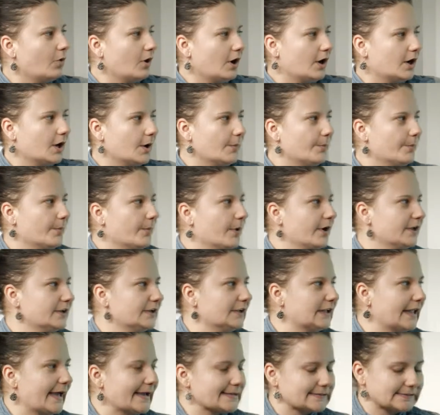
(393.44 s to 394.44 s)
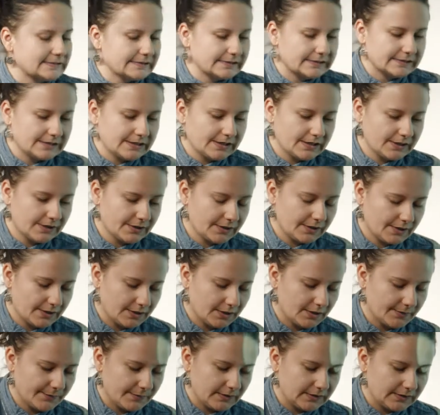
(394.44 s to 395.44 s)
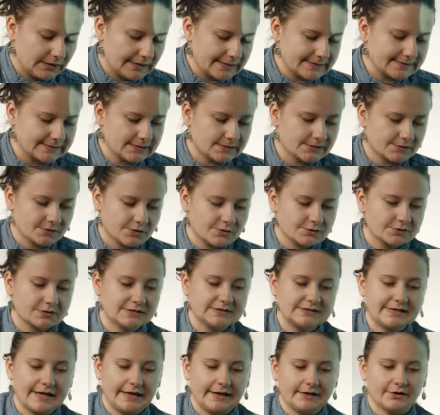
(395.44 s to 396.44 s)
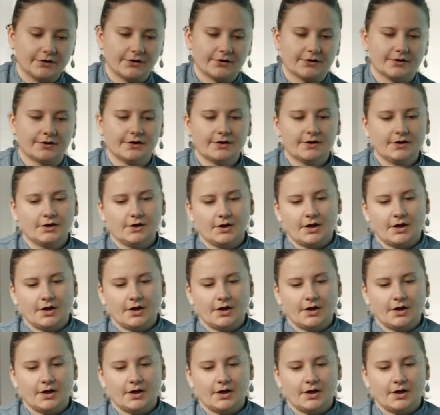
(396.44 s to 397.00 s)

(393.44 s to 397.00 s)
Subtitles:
an Elasticsearch container